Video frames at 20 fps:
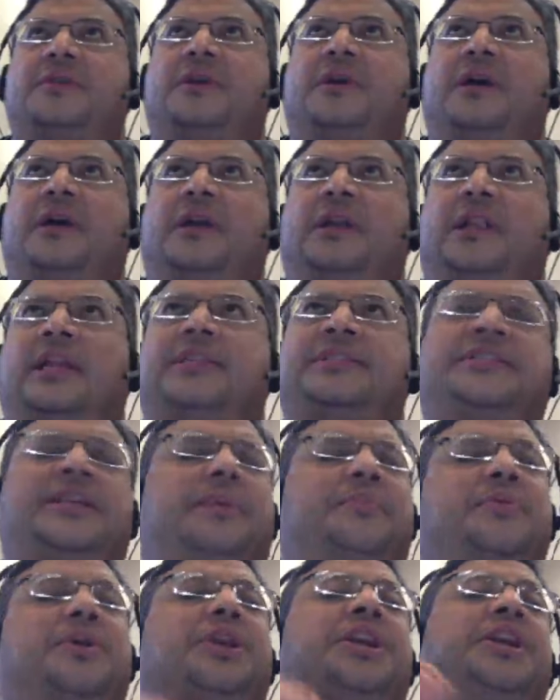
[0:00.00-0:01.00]
let's
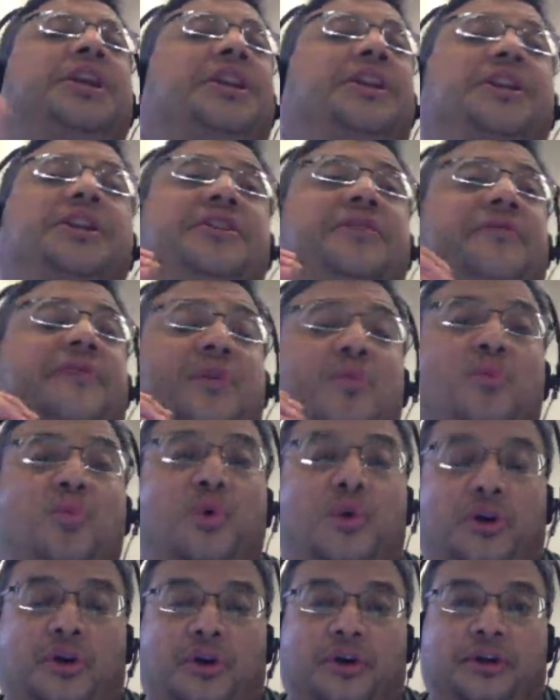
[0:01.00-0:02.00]
say, put it into different
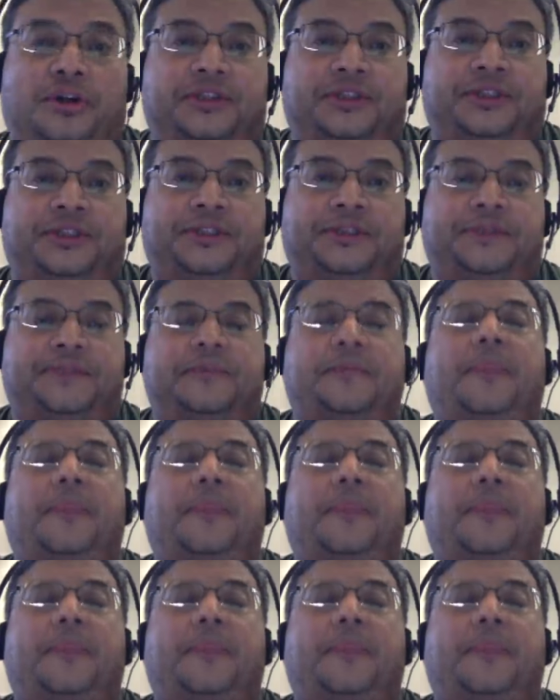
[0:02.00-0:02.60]
words,